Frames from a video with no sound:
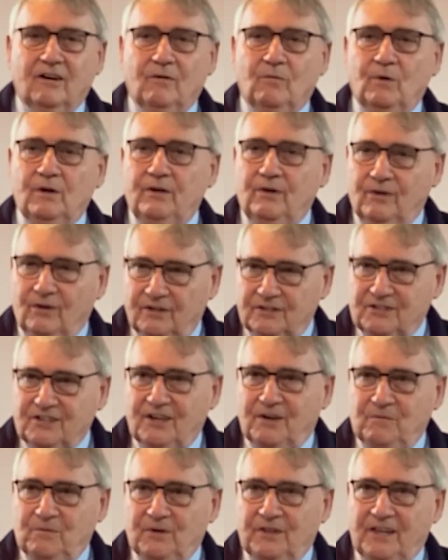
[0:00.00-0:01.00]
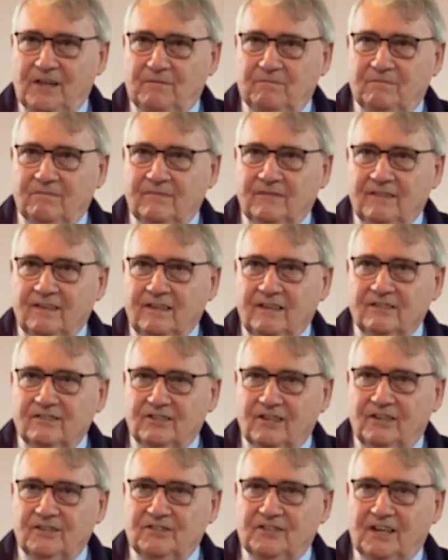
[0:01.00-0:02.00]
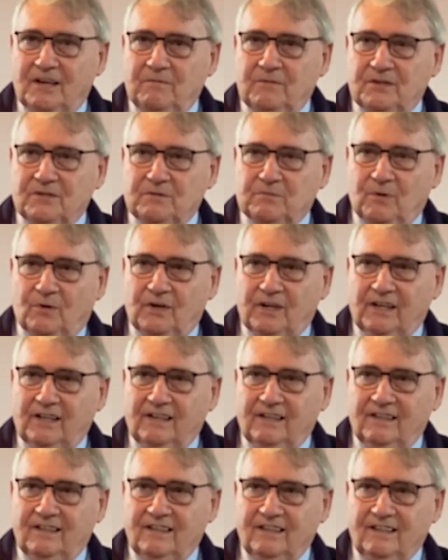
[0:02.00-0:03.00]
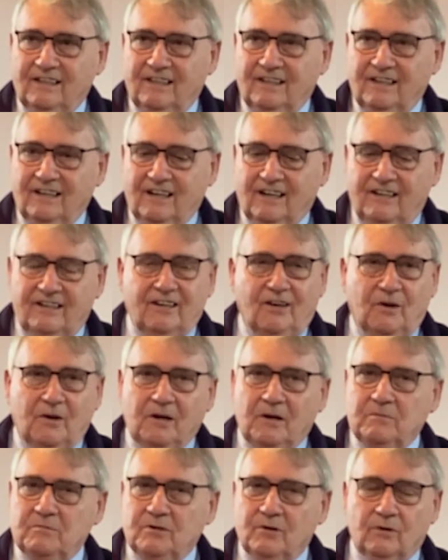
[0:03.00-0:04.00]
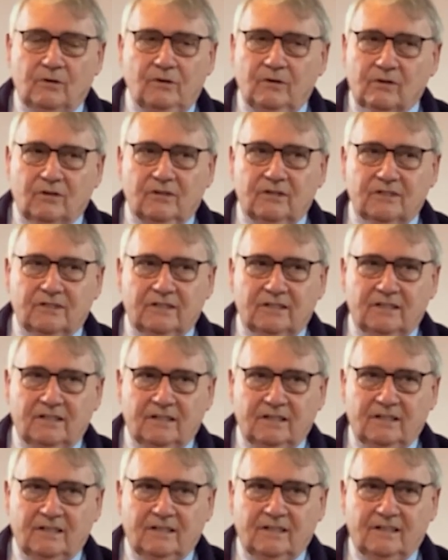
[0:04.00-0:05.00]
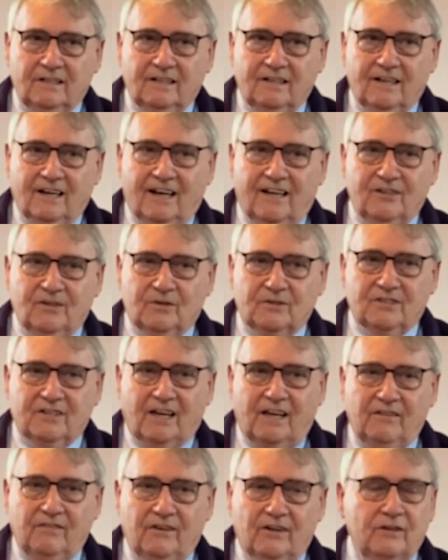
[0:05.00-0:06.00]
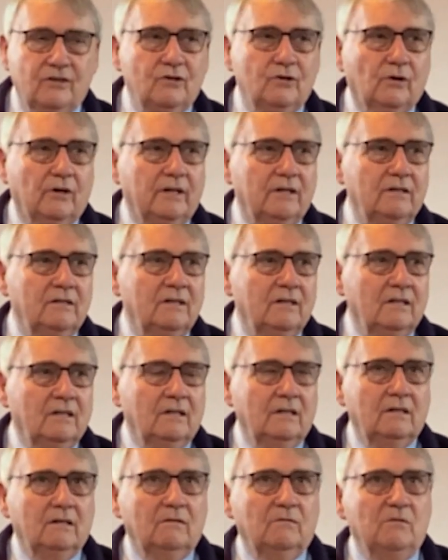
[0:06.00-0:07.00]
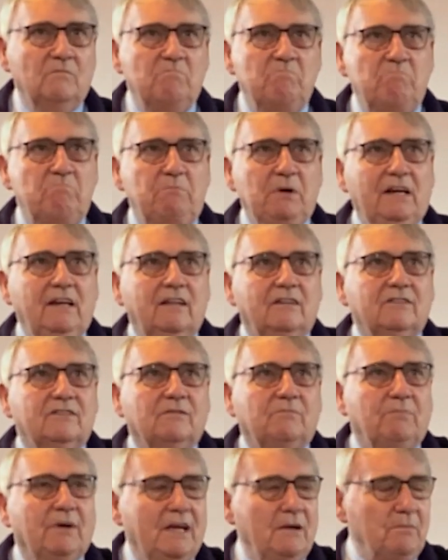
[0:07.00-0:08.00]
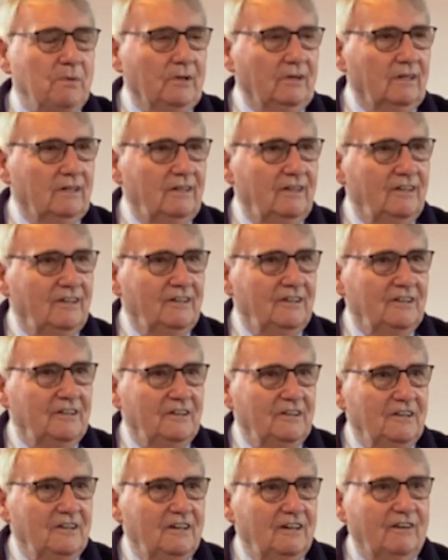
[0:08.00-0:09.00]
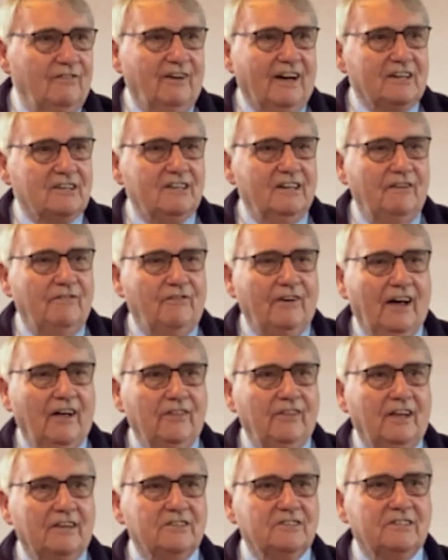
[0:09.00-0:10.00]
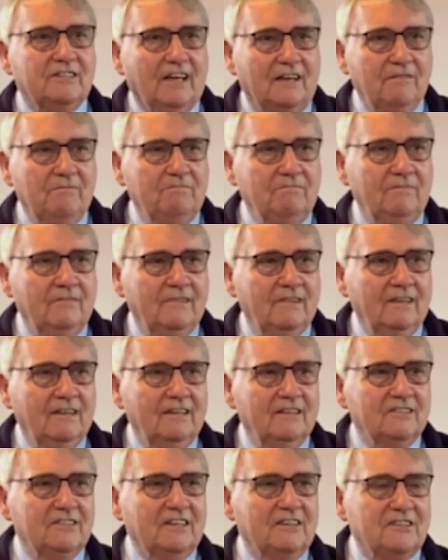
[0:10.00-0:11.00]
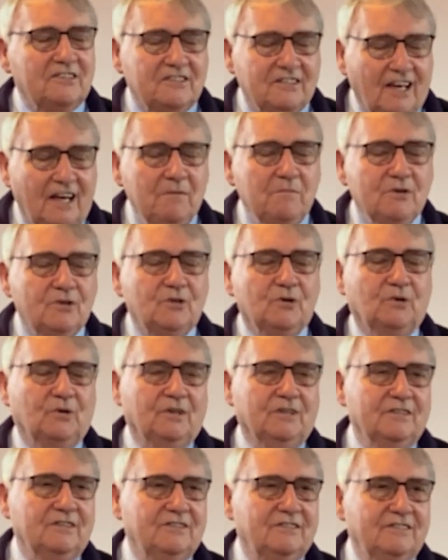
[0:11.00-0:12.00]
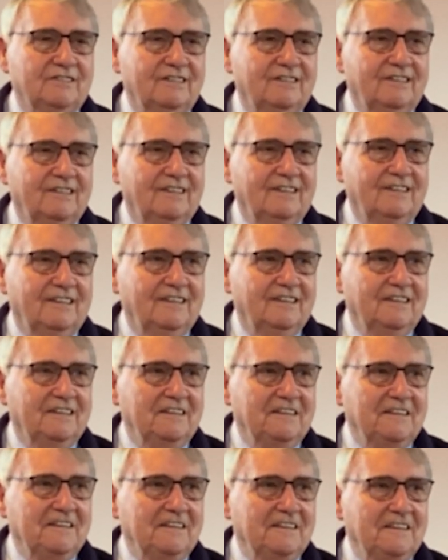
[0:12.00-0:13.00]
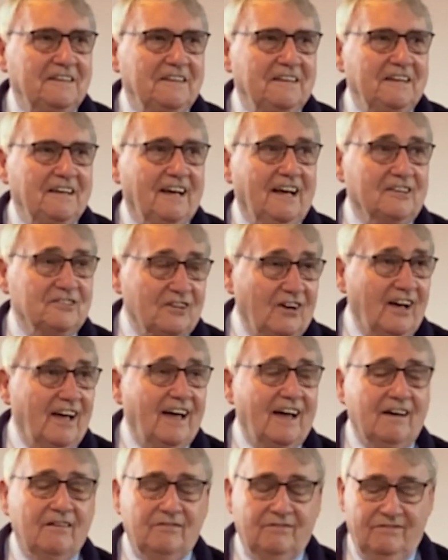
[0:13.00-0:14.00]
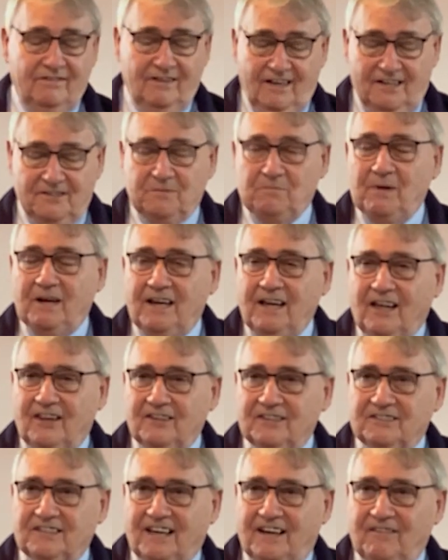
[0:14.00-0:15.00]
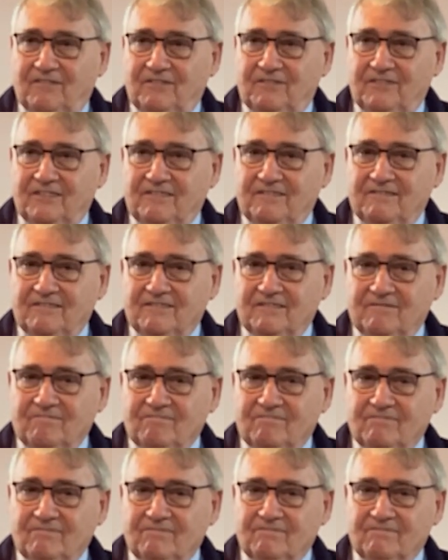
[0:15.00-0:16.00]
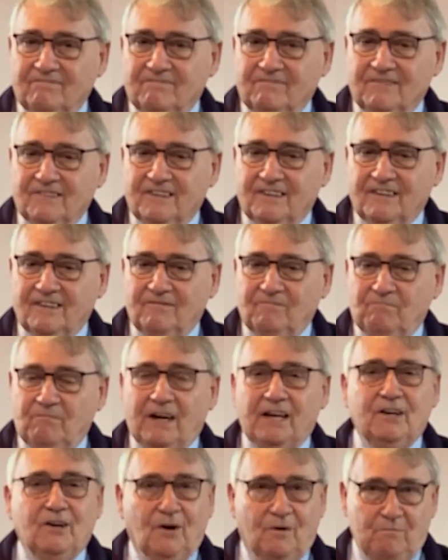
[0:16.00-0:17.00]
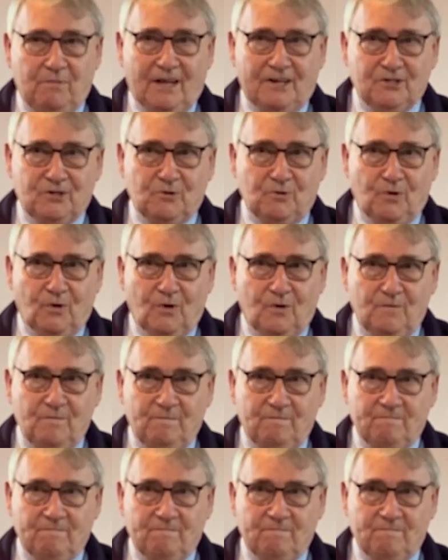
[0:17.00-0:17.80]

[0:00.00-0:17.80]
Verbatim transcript: Will you not turn with him? Turn to him this morning and knowing him as your Lord and your Saviour. Join with billions of people who have actually found that same, that same assurance as I have, as many others have. May God bless you all.